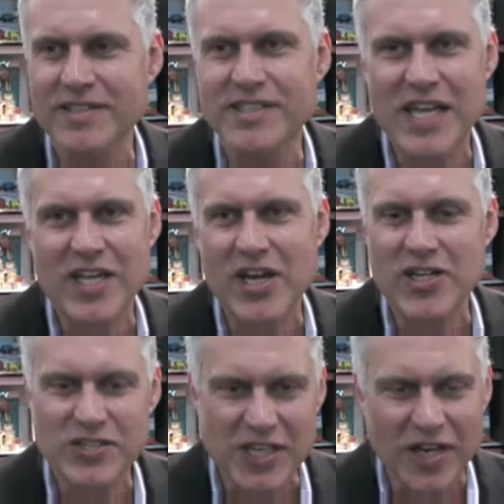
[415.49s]
take care of
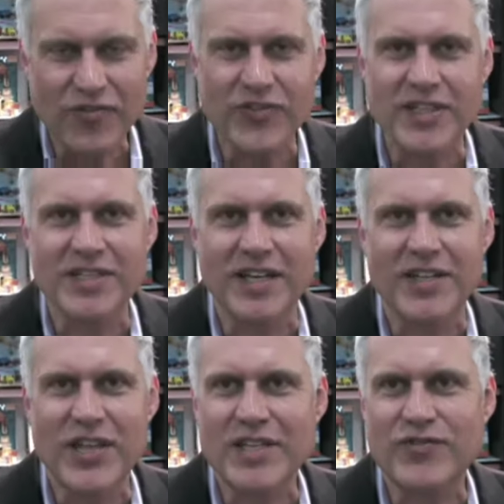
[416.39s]
yourself, and
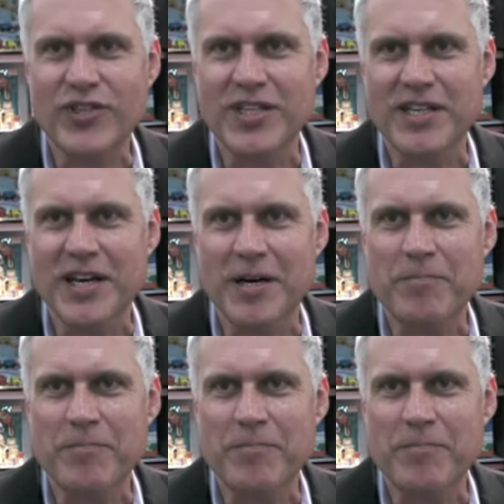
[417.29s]
thanks for the